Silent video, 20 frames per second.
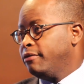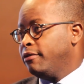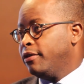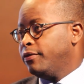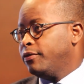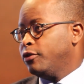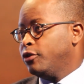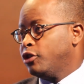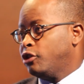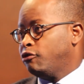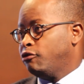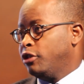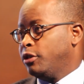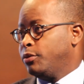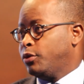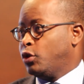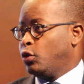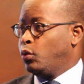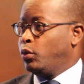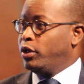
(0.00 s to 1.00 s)
the revenue stream.
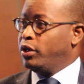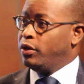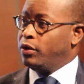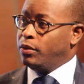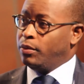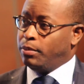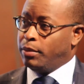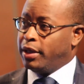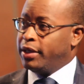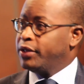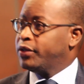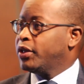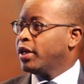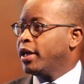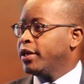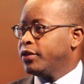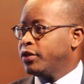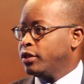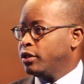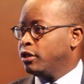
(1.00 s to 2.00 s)
So we're
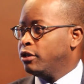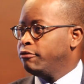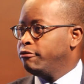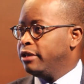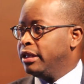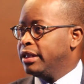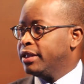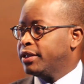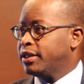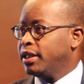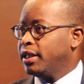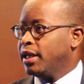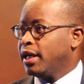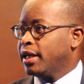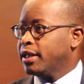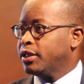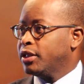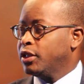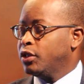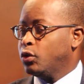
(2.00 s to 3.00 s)
monetizing our real estate
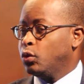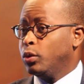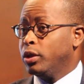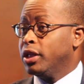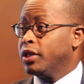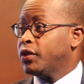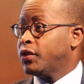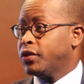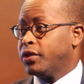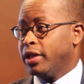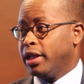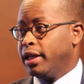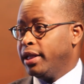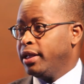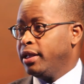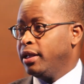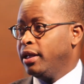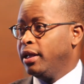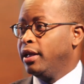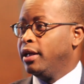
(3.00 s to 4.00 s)
assets. We're not
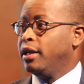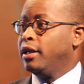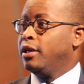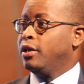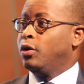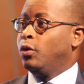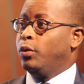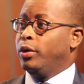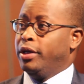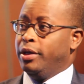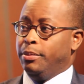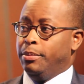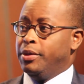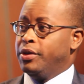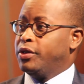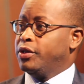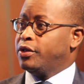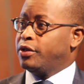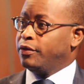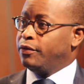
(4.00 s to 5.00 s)
selling. We're in the
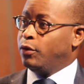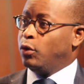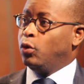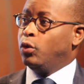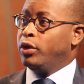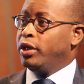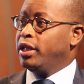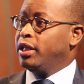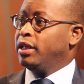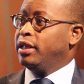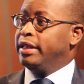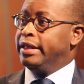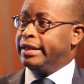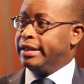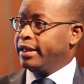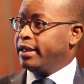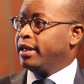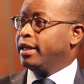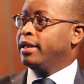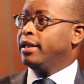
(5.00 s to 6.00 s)
business of owning,
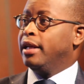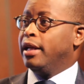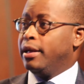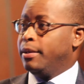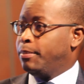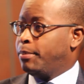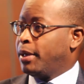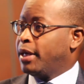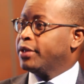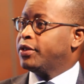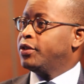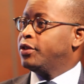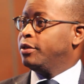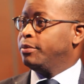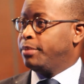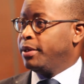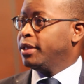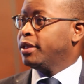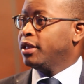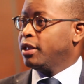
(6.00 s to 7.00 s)
leasing, and then
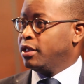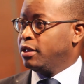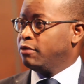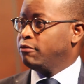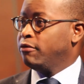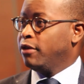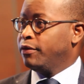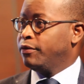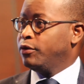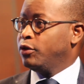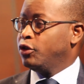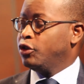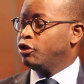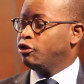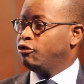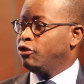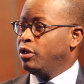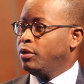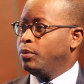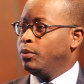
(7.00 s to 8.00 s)
participating in the revenue
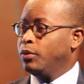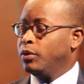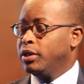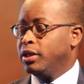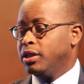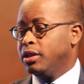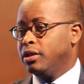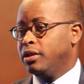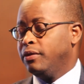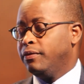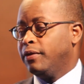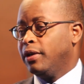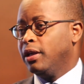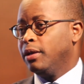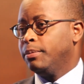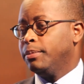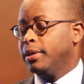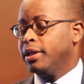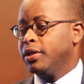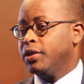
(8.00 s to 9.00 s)
stream in the
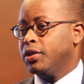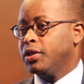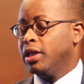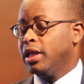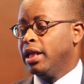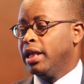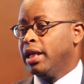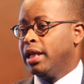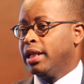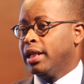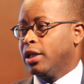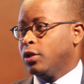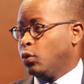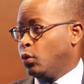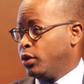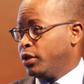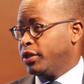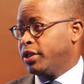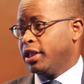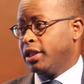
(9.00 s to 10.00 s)
developments. That's
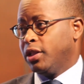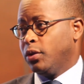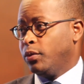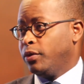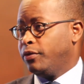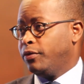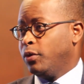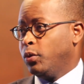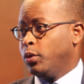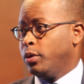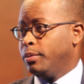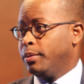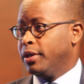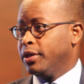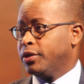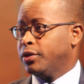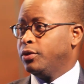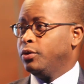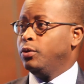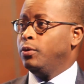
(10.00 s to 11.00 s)
one of the things that we feel we
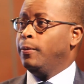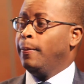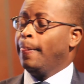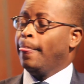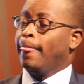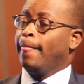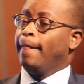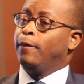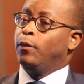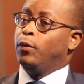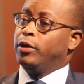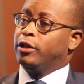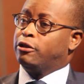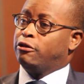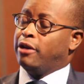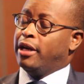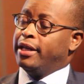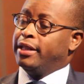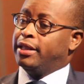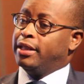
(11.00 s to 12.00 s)
must do. We're
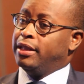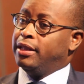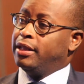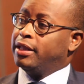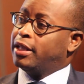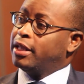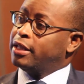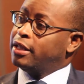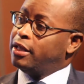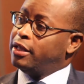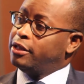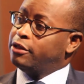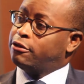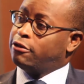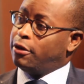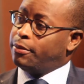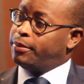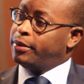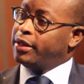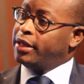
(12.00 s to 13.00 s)
trying to look at
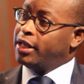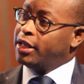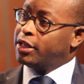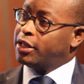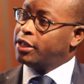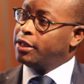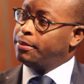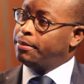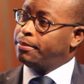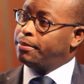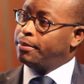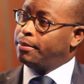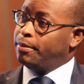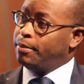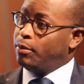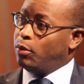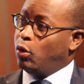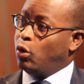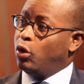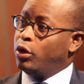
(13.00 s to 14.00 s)
entrepreneurship
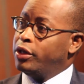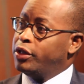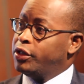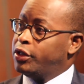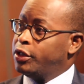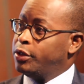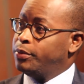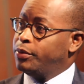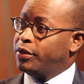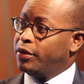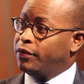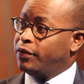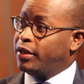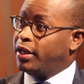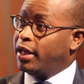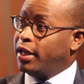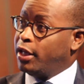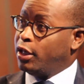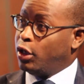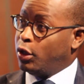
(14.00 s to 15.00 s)
more in terms of
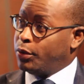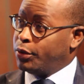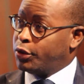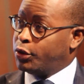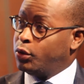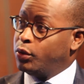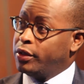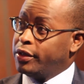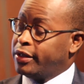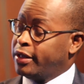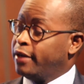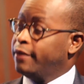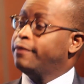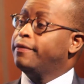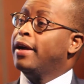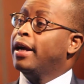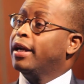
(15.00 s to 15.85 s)
getting our students and